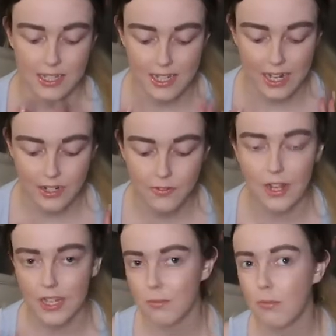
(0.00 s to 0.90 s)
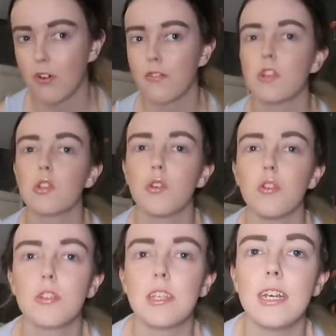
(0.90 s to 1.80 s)
it's kind of like more of a
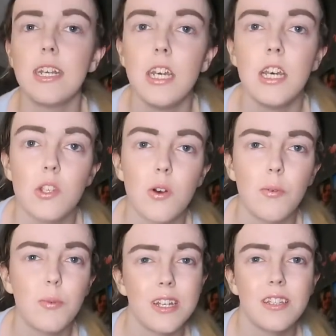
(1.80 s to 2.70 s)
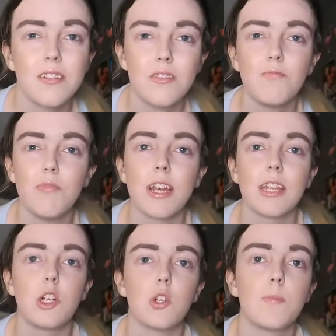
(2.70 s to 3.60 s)
sorting. So I will
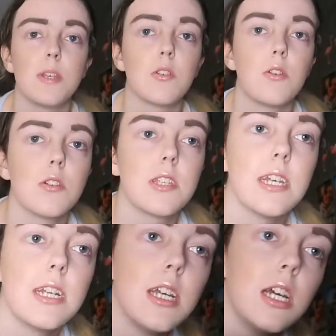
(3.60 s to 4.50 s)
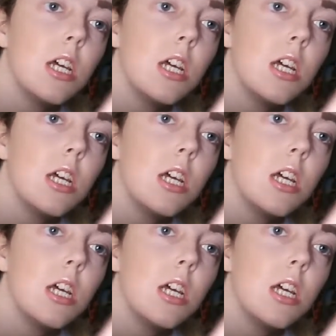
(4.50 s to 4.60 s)
really just be sorting